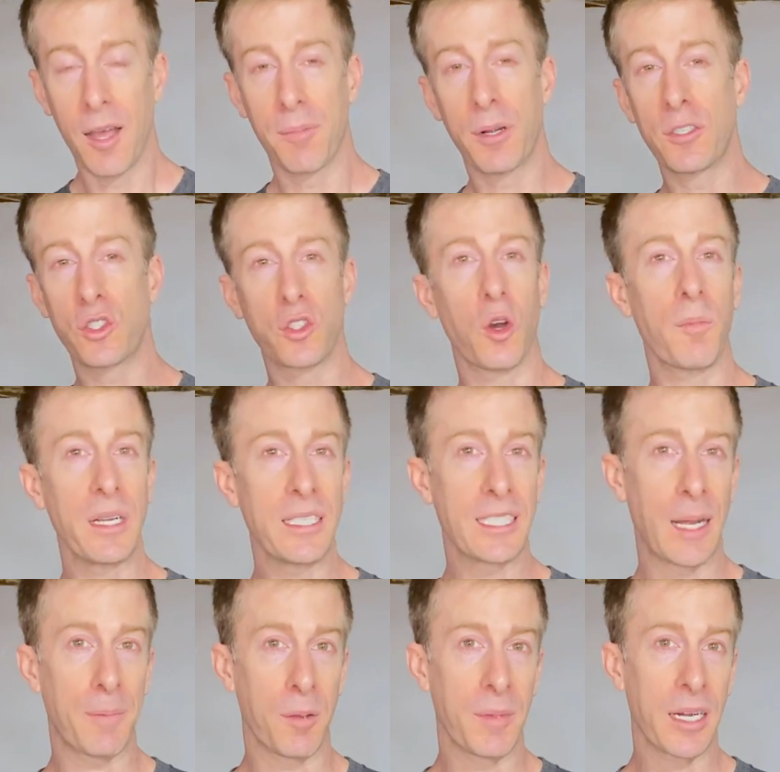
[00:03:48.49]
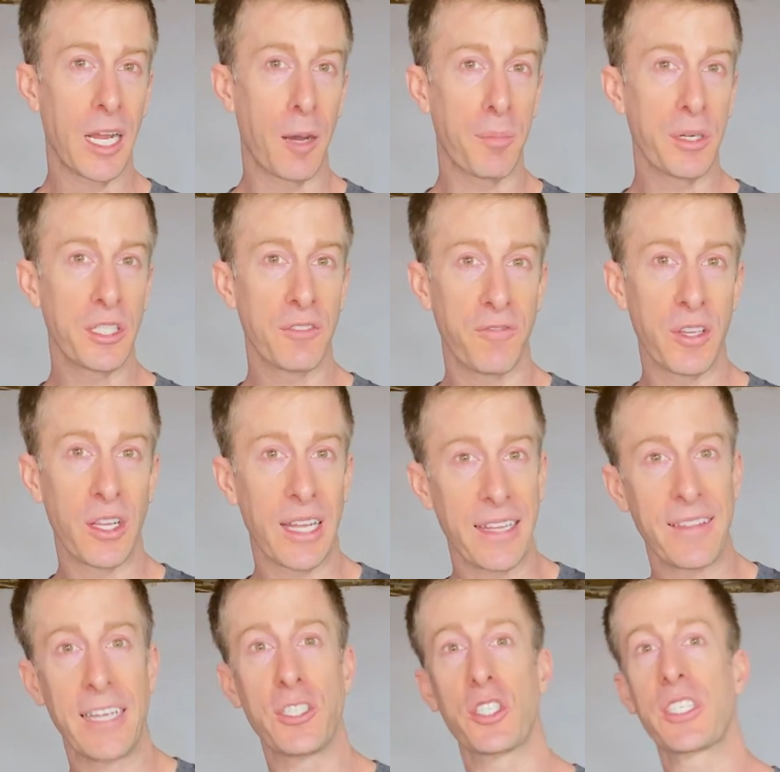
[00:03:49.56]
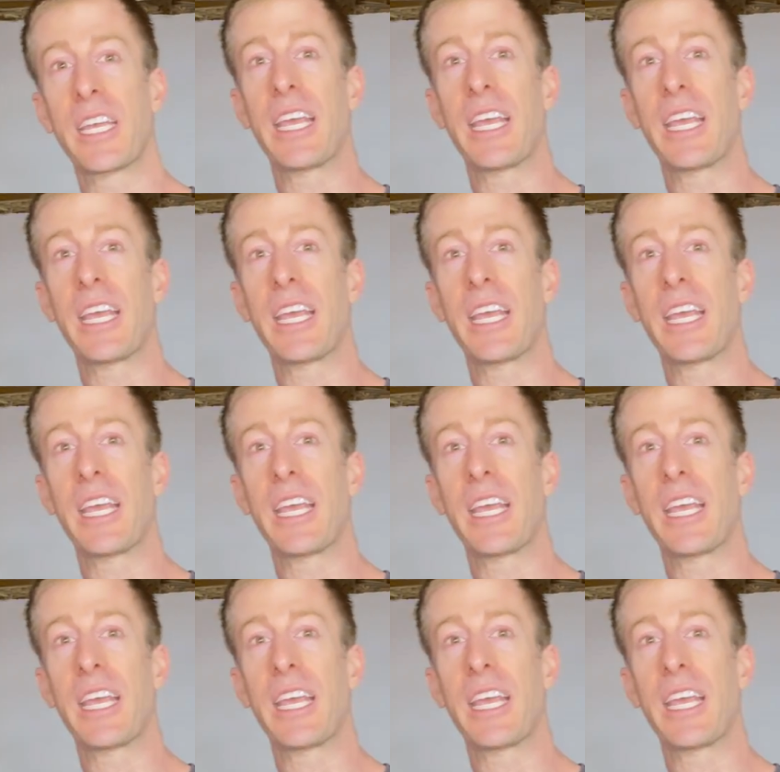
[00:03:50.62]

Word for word: but so many supplement companies feel like they just